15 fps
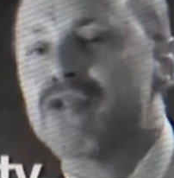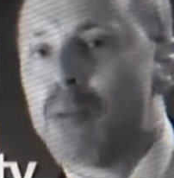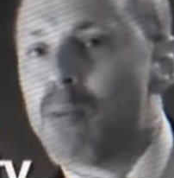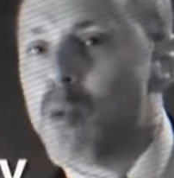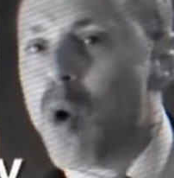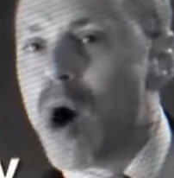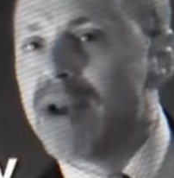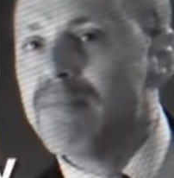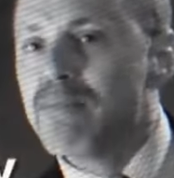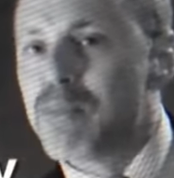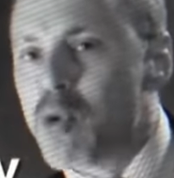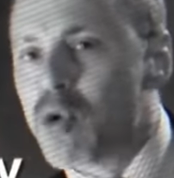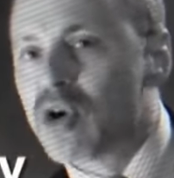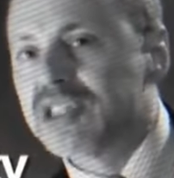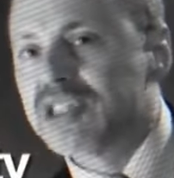from one
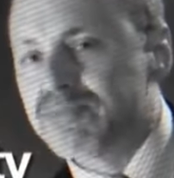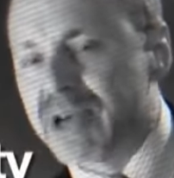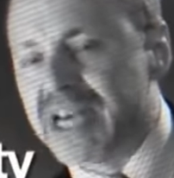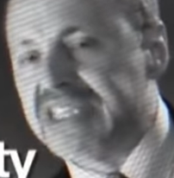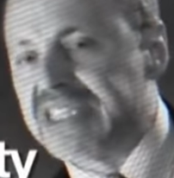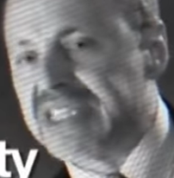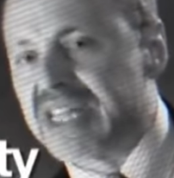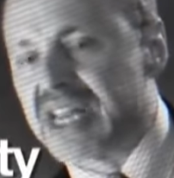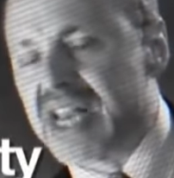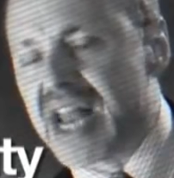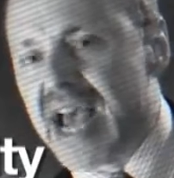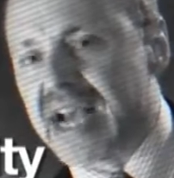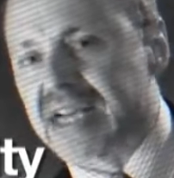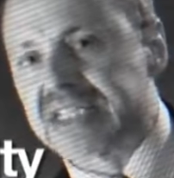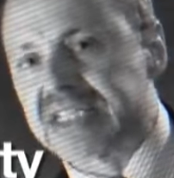pore space to the
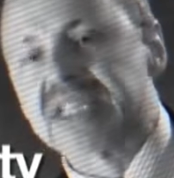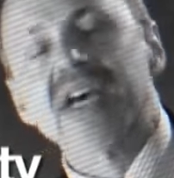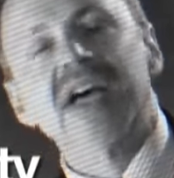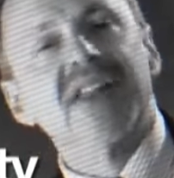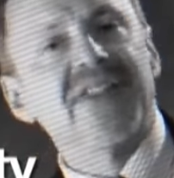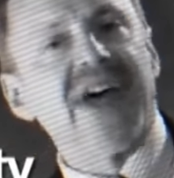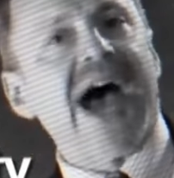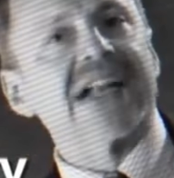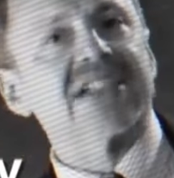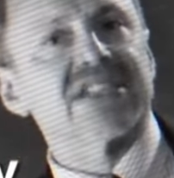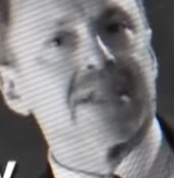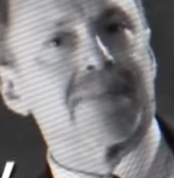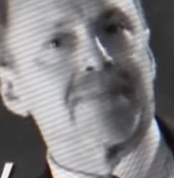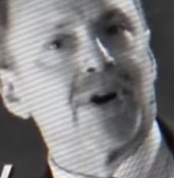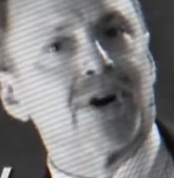next, that's
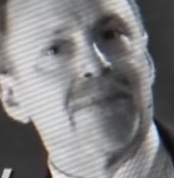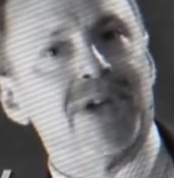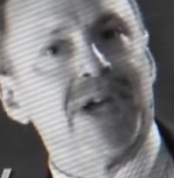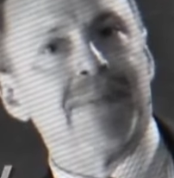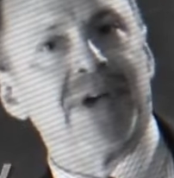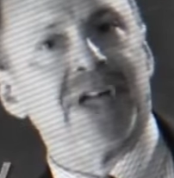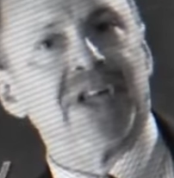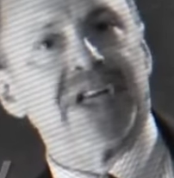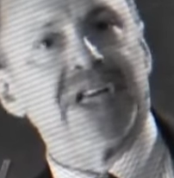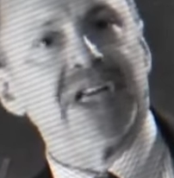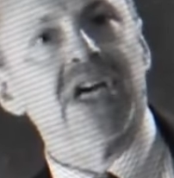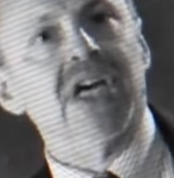the permeability.